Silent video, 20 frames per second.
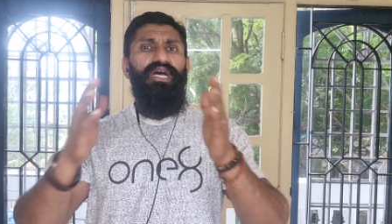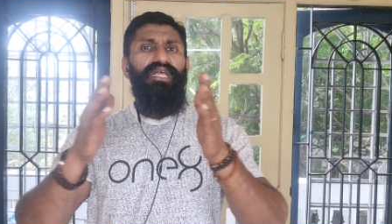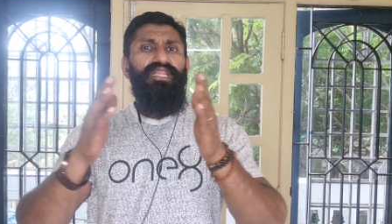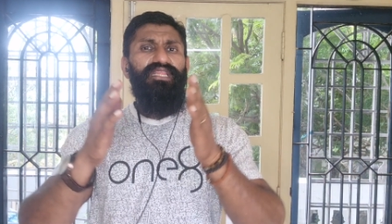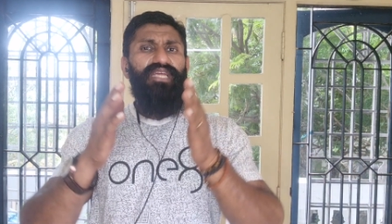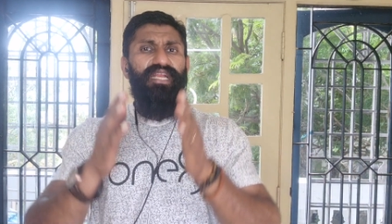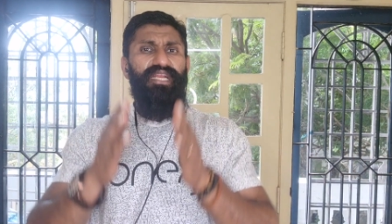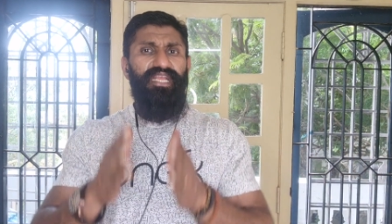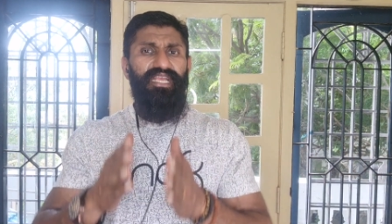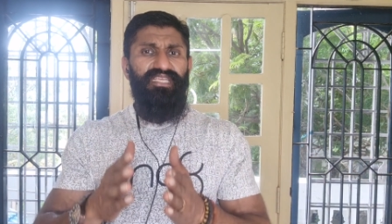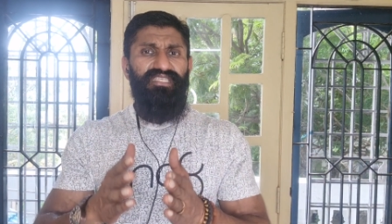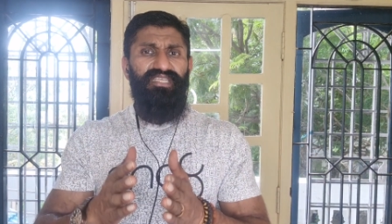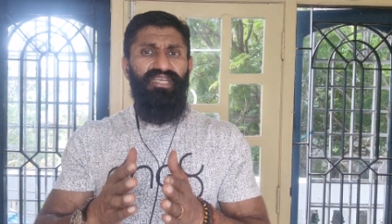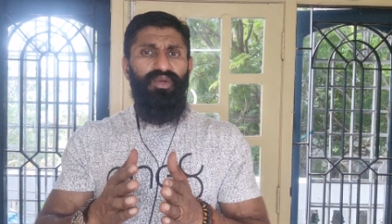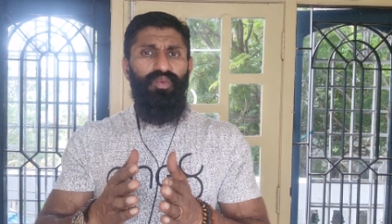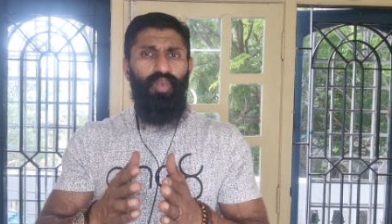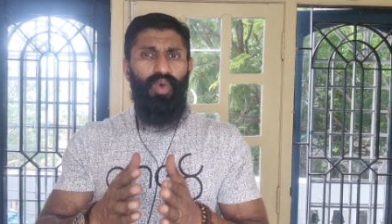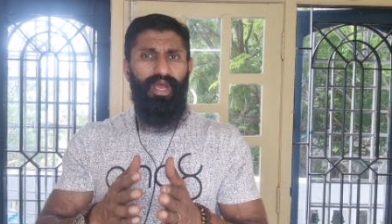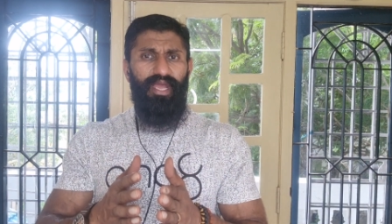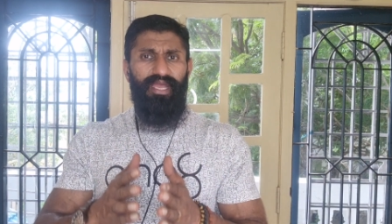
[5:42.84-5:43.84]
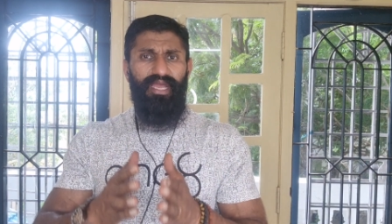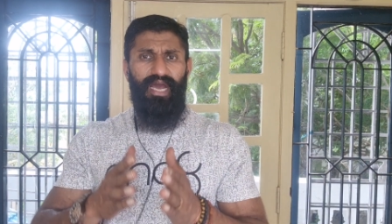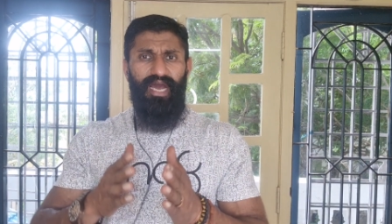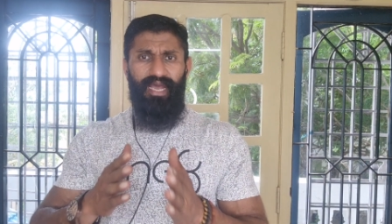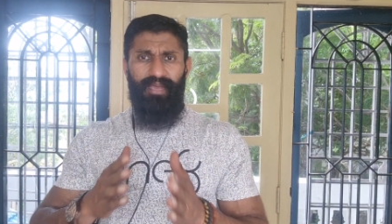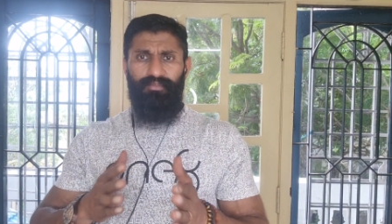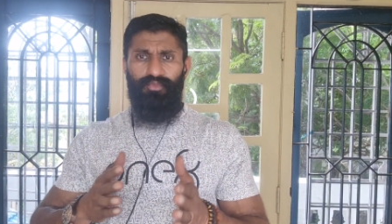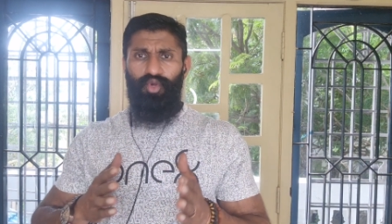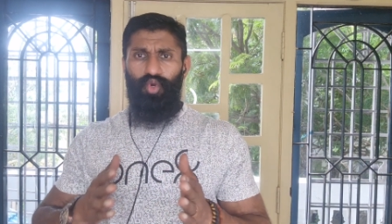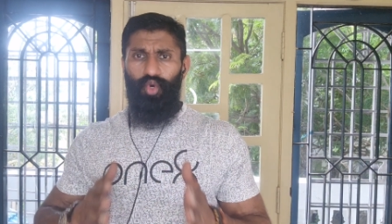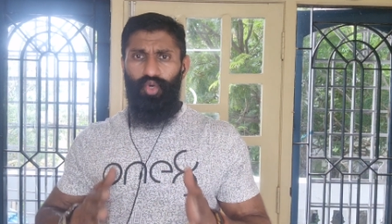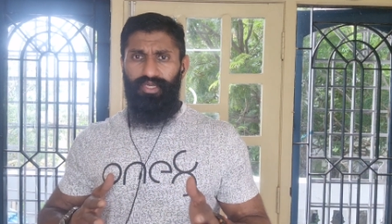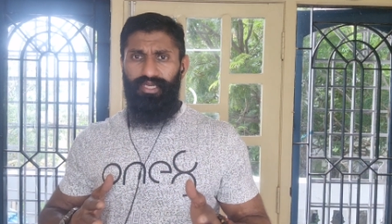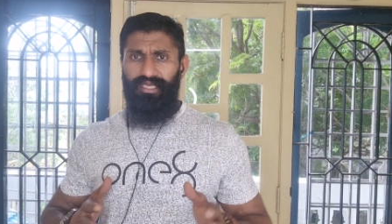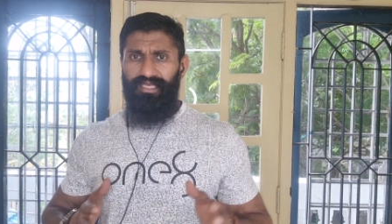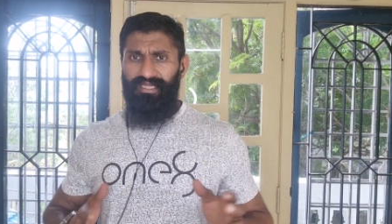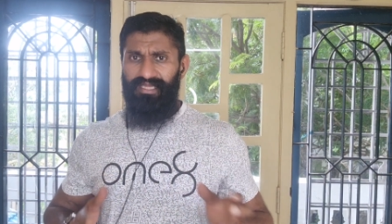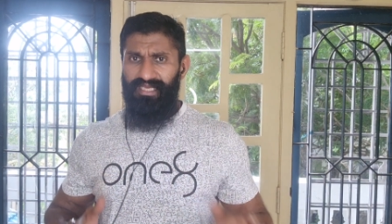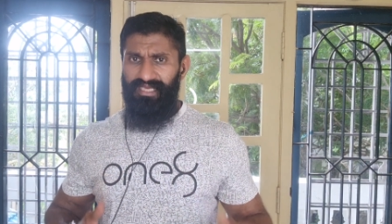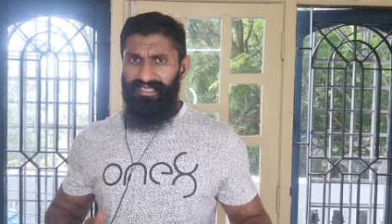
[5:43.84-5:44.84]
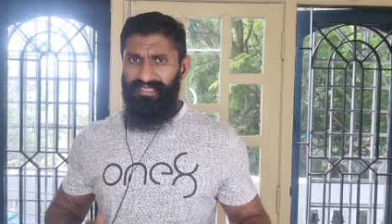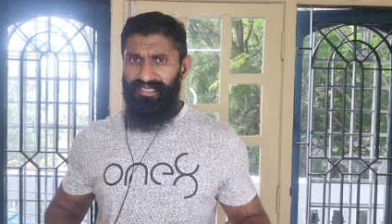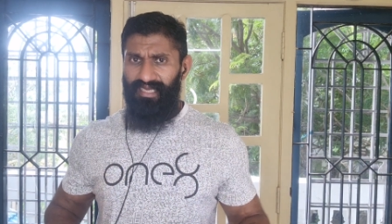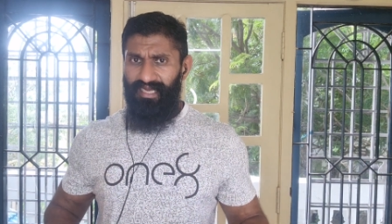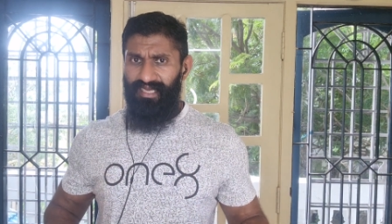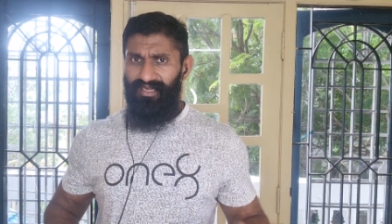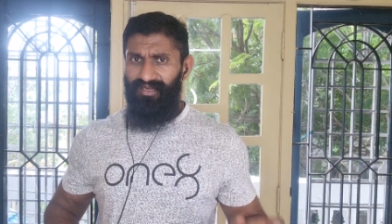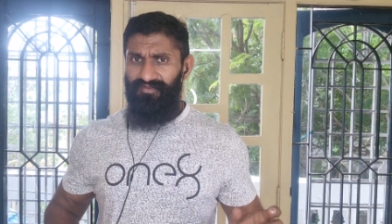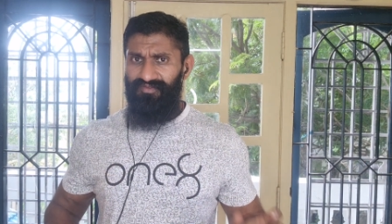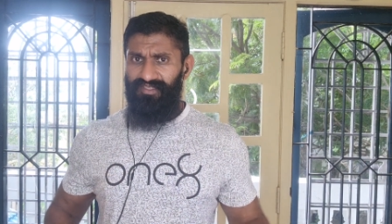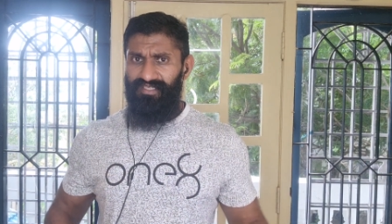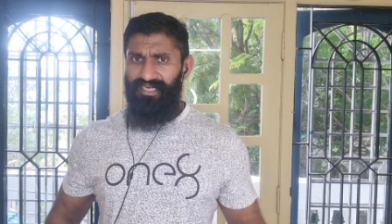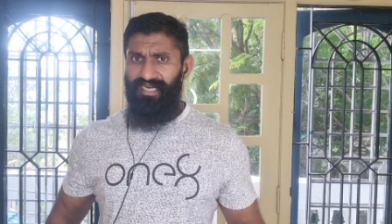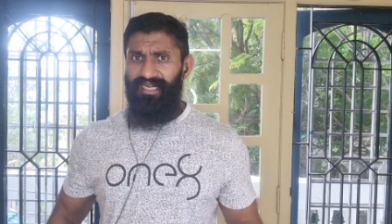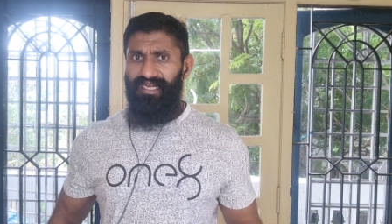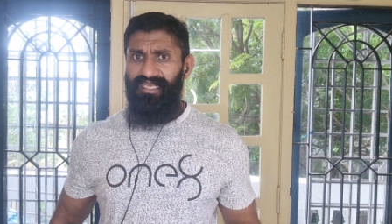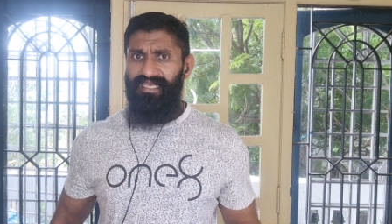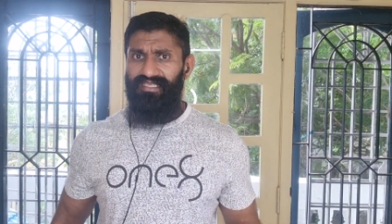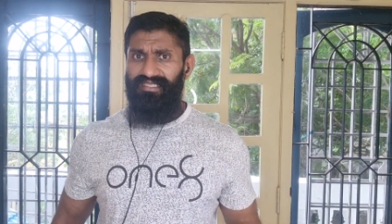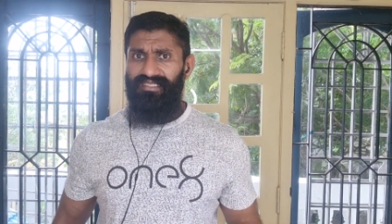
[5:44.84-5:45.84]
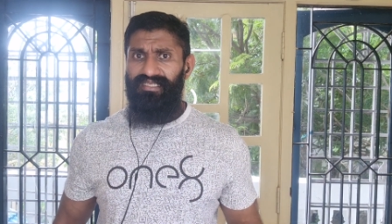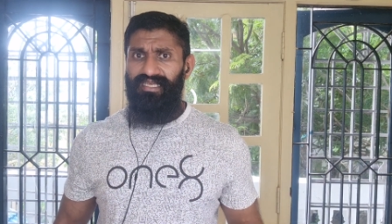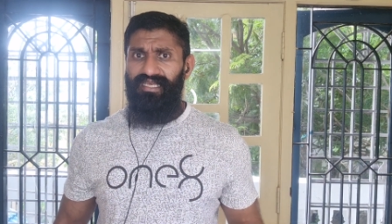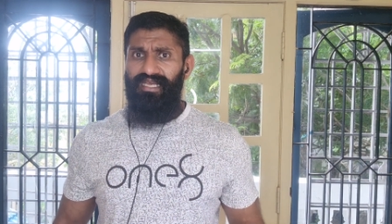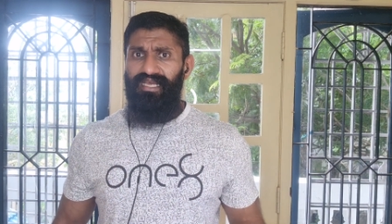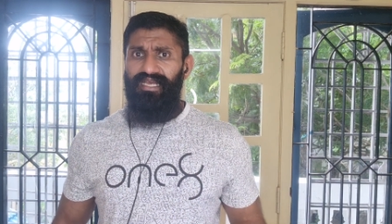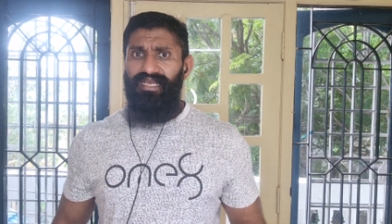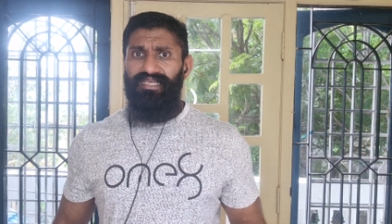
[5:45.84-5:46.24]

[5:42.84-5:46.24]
The reason why I'm quoting these kind of studies